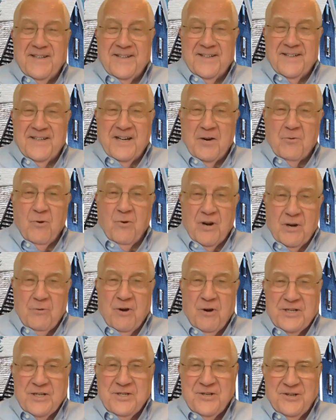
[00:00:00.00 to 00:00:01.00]
a, a
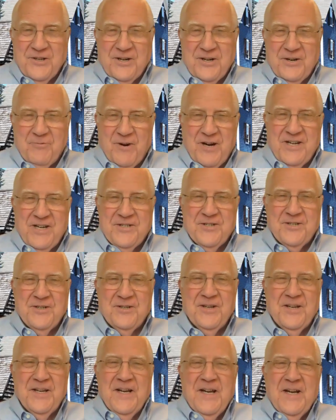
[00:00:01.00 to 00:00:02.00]
regression equation.
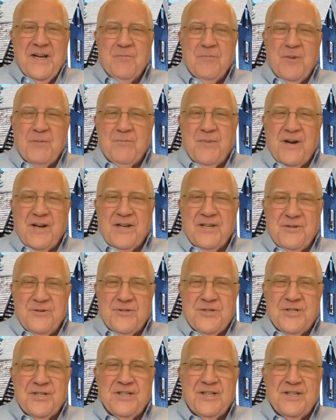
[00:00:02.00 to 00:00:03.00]
But by
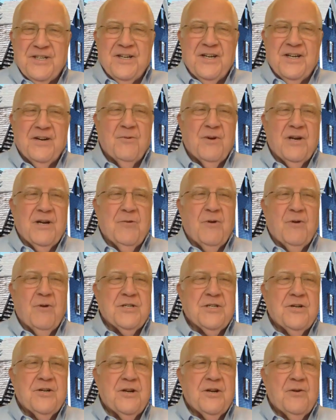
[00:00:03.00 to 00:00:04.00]
using a
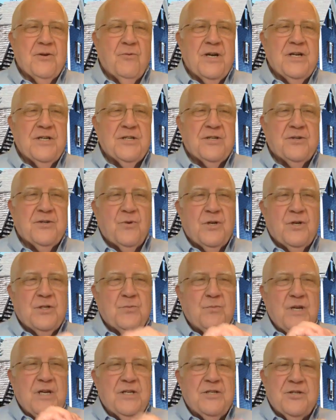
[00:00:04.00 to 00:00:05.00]
regression equation,
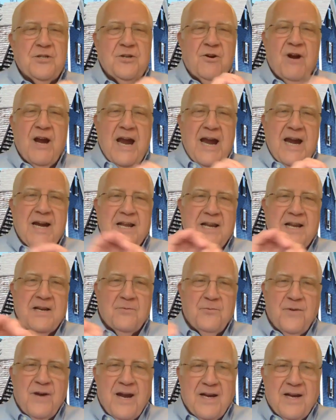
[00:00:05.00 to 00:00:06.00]
which means you're
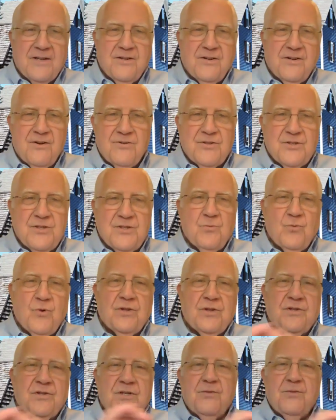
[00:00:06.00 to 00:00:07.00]
adding factors
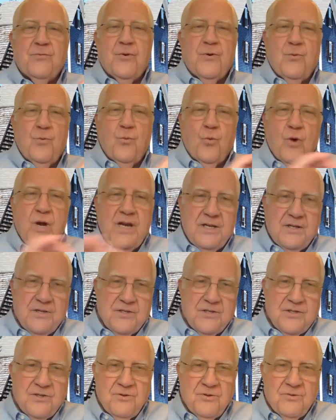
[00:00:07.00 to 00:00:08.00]
with different weights
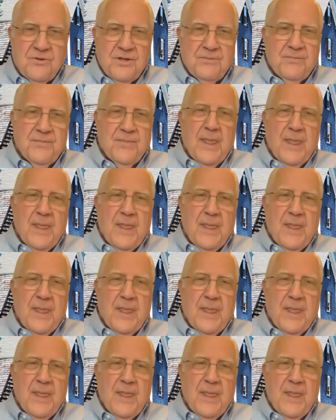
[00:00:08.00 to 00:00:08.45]
to them,